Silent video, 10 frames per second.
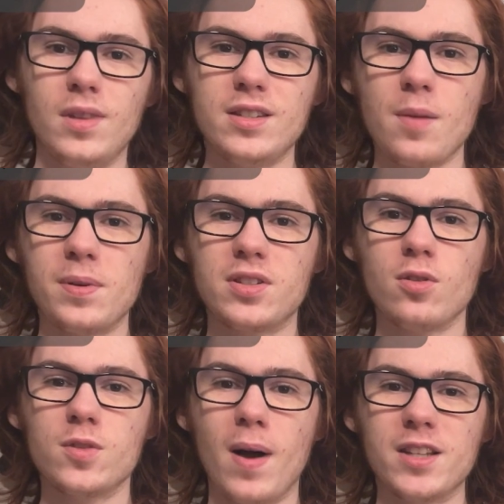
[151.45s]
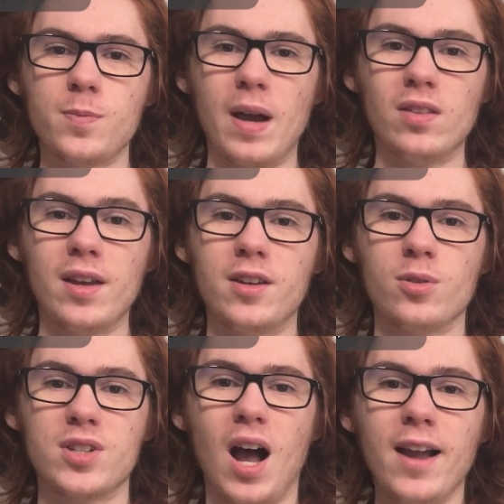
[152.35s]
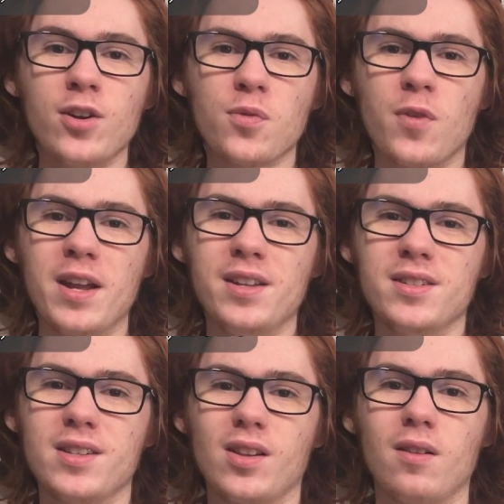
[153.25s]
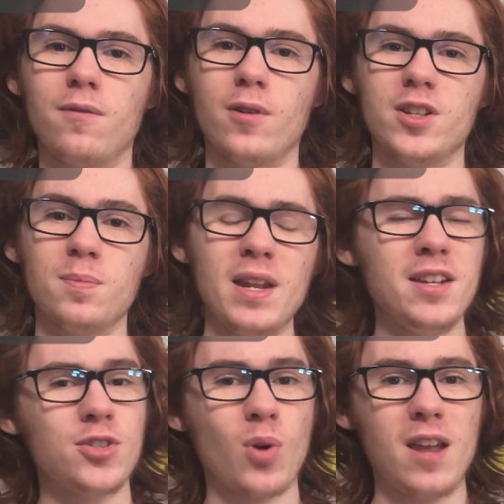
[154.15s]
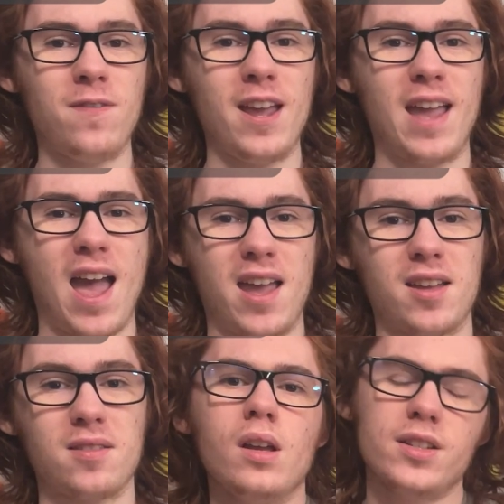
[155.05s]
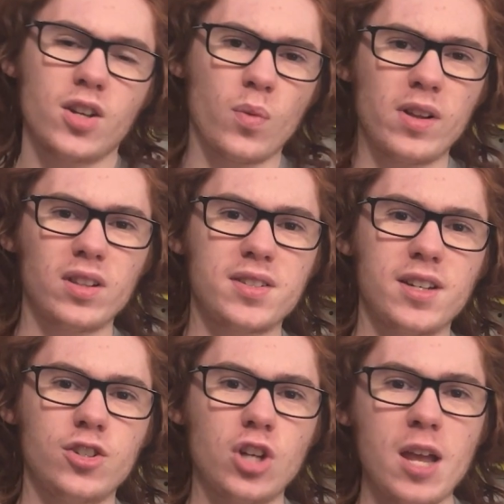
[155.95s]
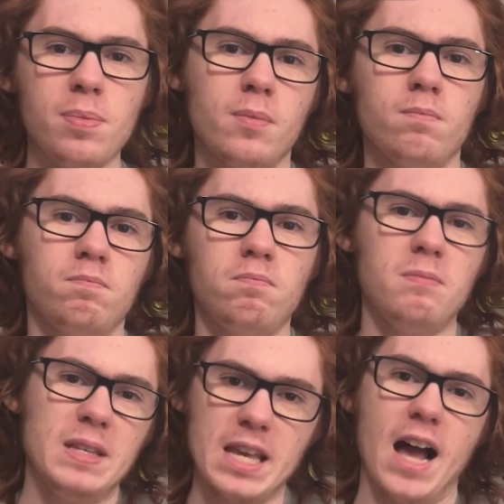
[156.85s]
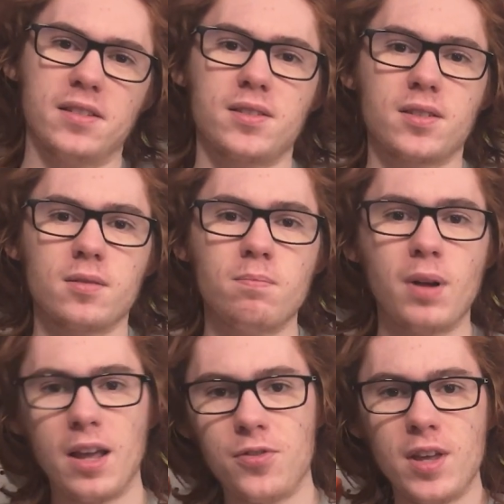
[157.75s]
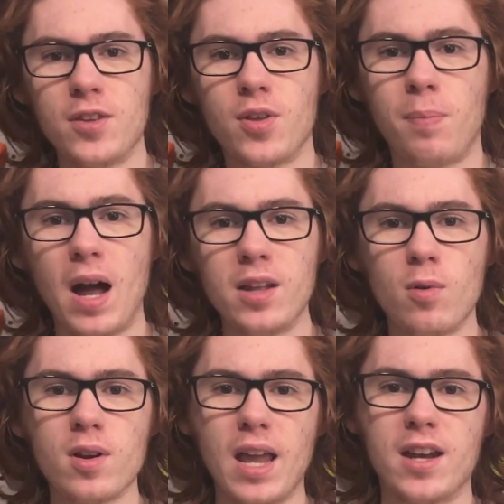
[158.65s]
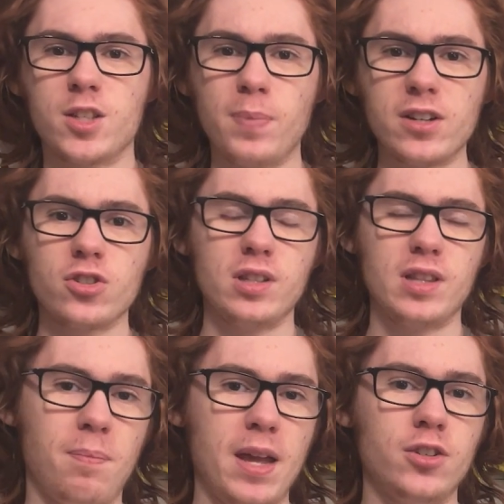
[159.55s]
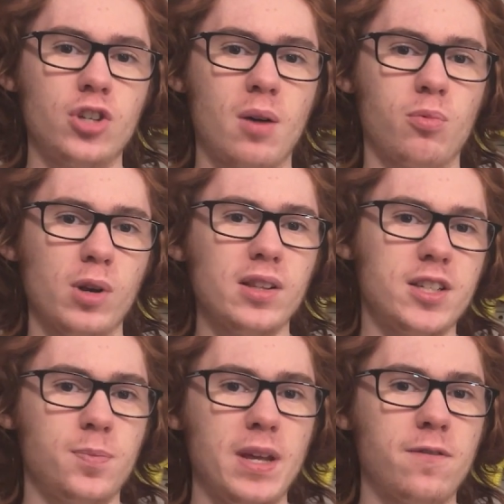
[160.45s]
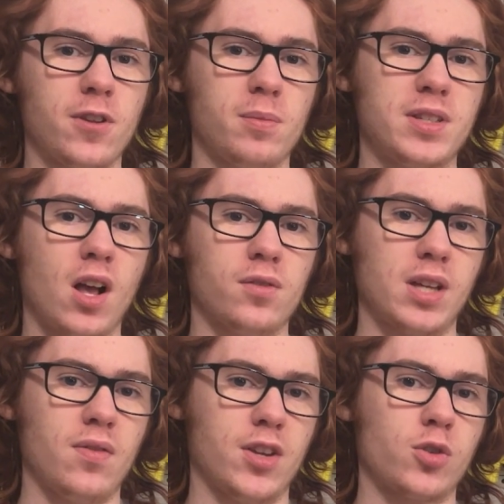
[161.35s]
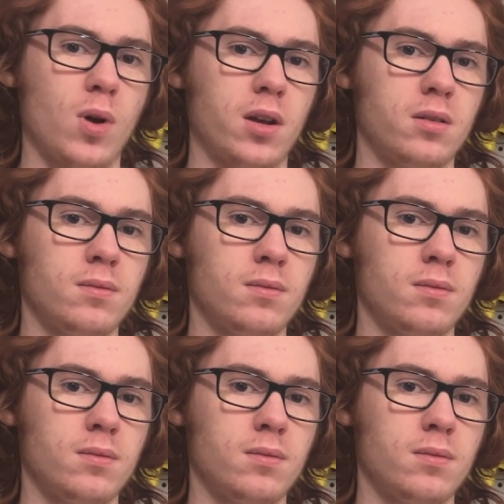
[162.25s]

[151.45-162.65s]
This episode's mod spotlight goes to Iron Frankenzilla for his mini Stryfe AK. Is it a realistic shape? Yes, but I think the bodywork and especially paint job really speak for themselves on this one.